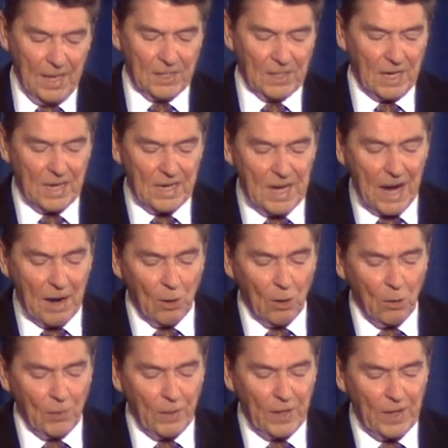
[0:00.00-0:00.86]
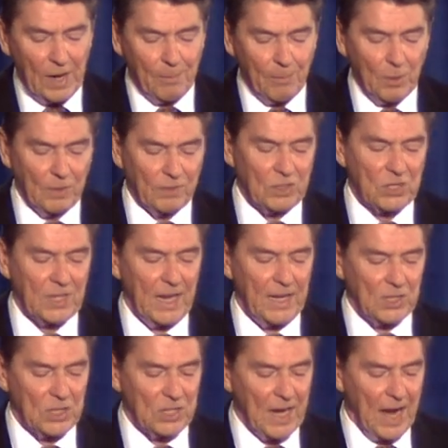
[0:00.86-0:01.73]
to narrow the number of
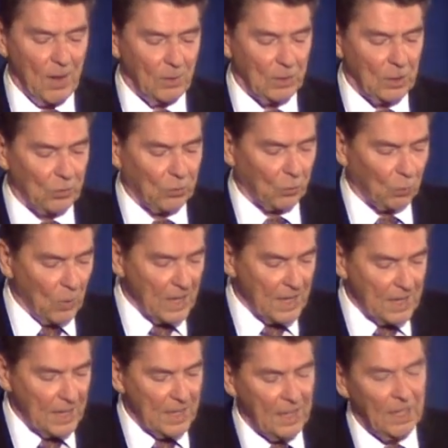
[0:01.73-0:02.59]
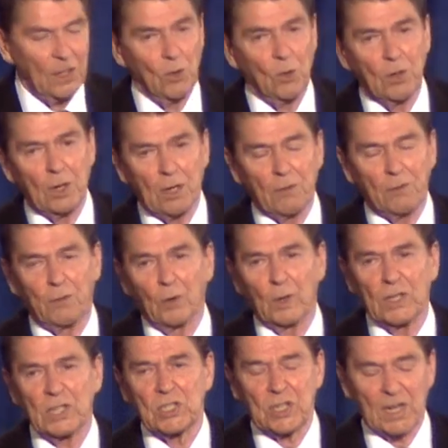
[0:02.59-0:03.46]
states down to three in order to
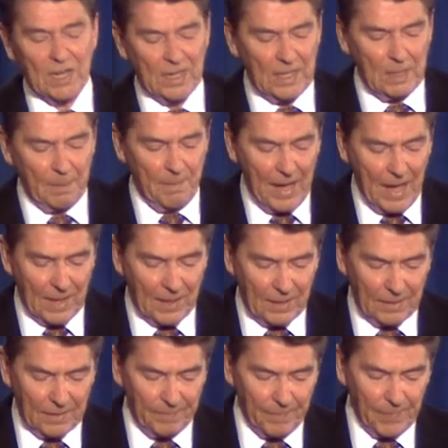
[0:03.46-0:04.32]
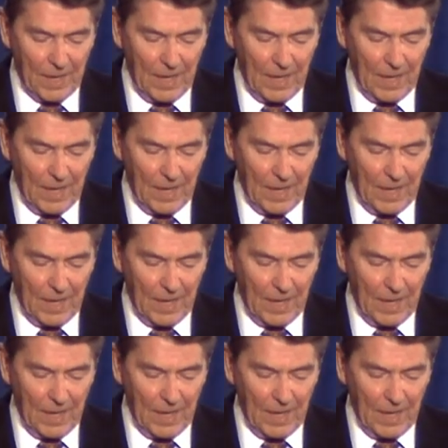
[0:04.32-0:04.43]
fully study the matter.